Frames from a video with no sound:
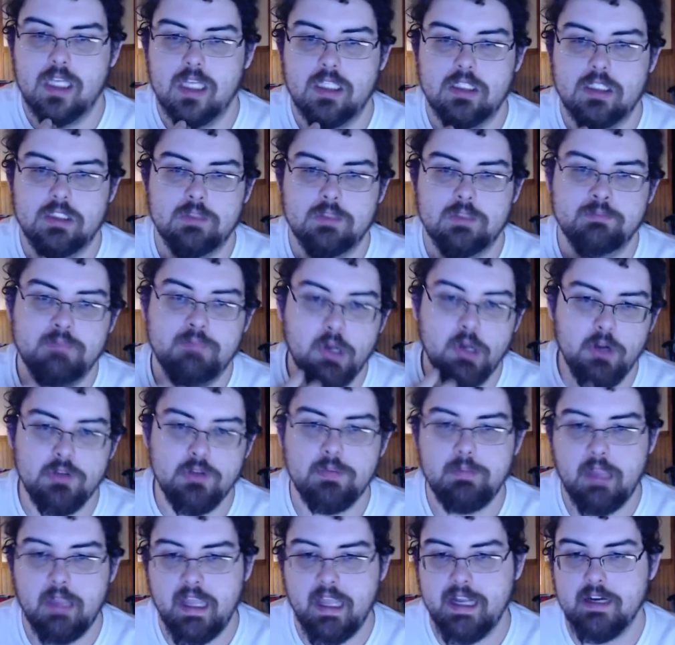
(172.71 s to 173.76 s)
both
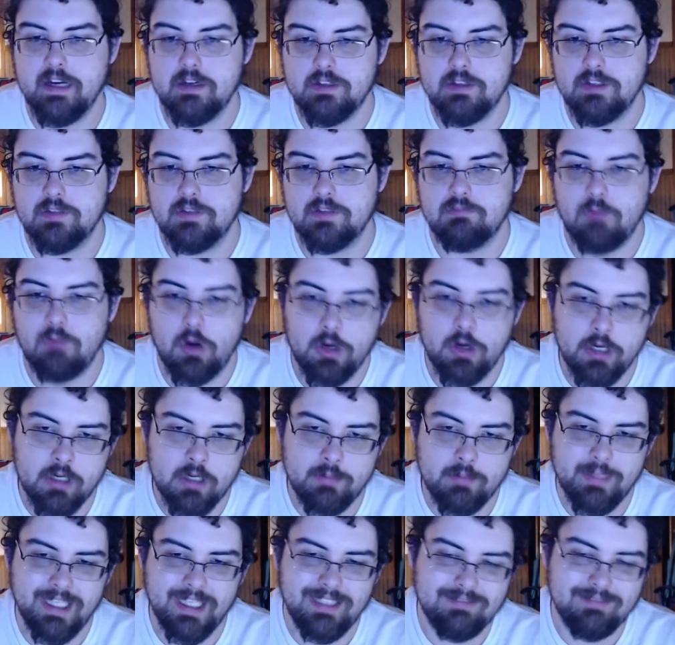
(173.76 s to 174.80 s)
players are going to
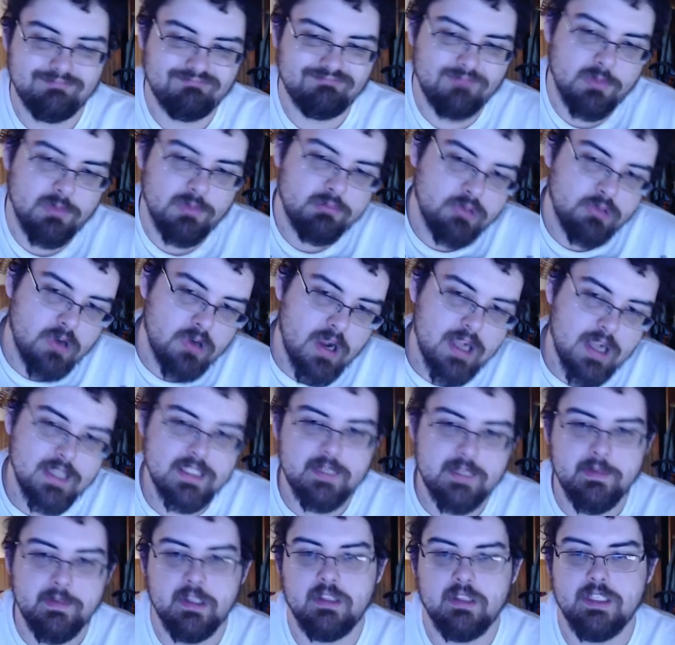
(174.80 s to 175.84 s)
be
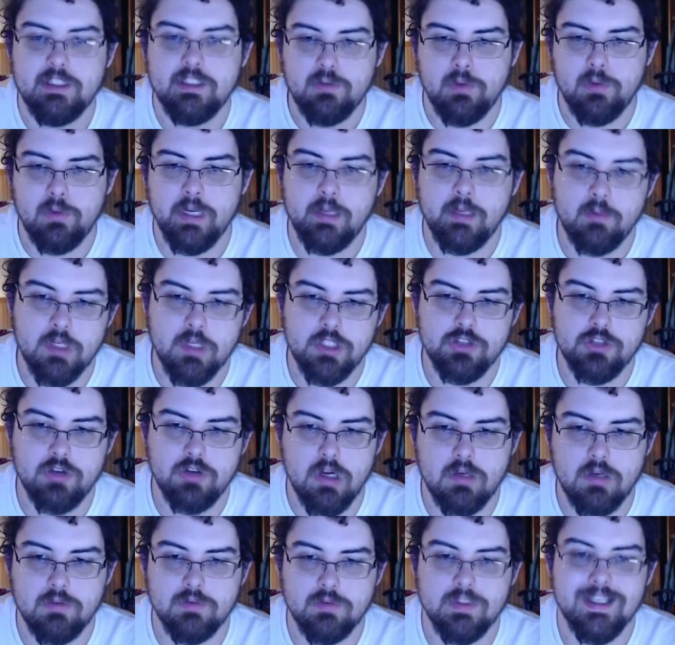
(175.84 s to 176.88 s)
approximately 21
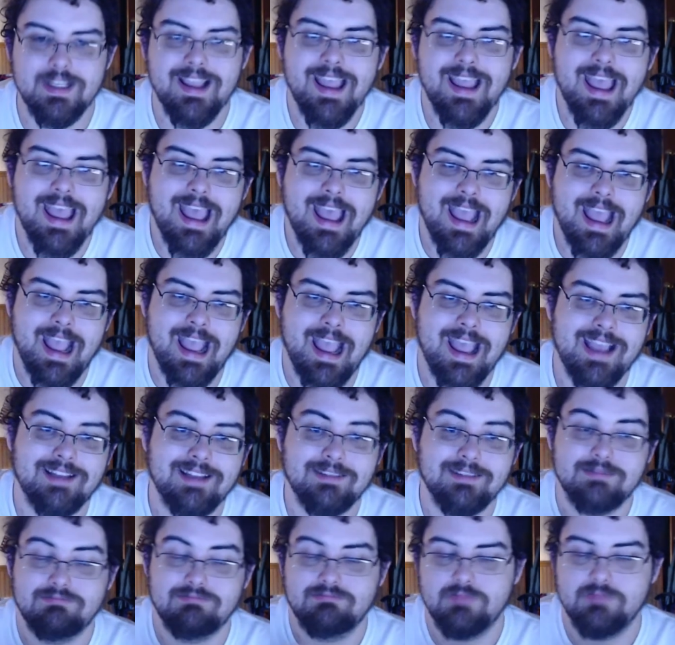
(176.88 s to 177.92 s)
drones,
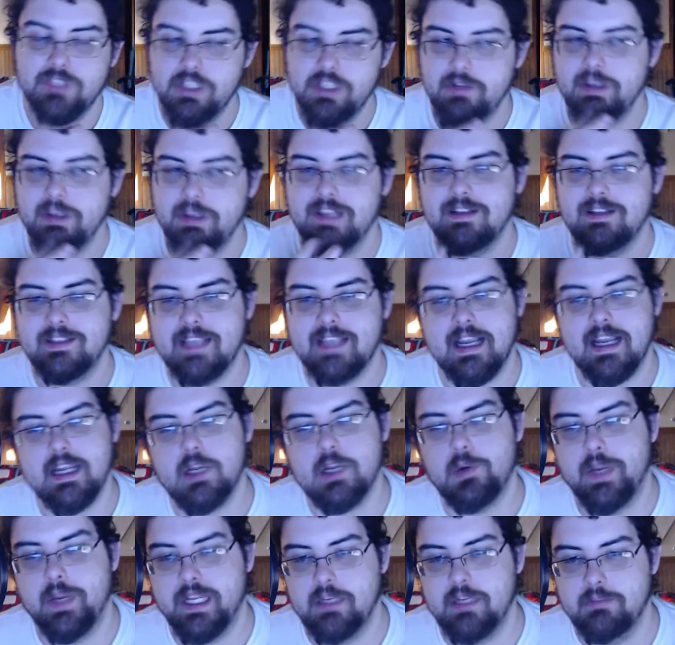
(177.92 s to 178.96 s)
and you get the second
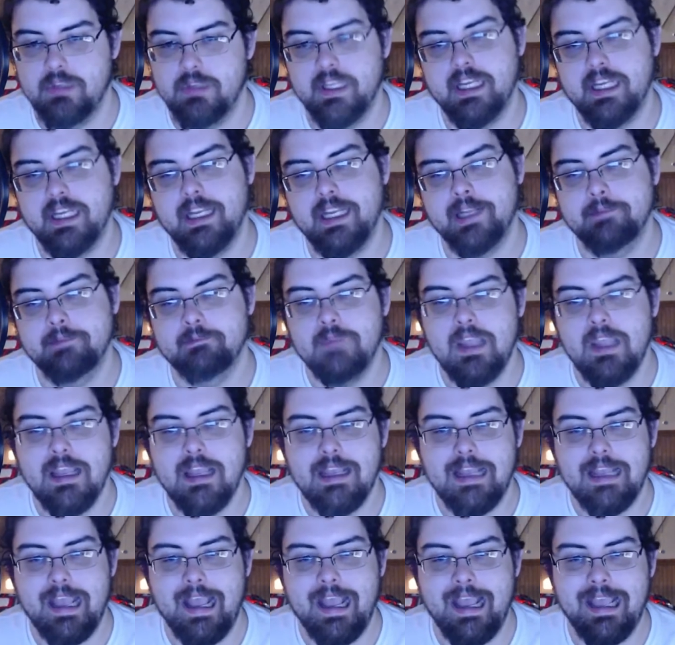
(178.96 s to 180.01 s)
queen completing,
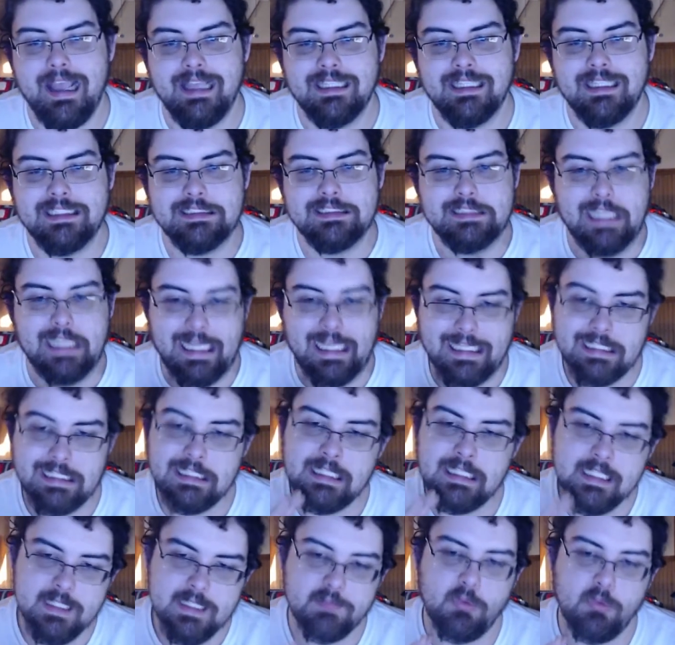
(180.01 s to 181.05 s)
and at
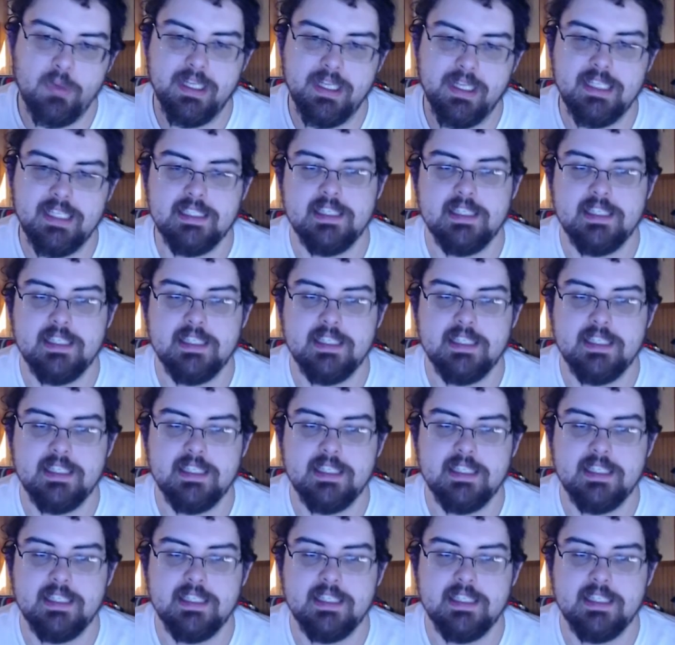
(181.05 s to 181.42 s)
this point decision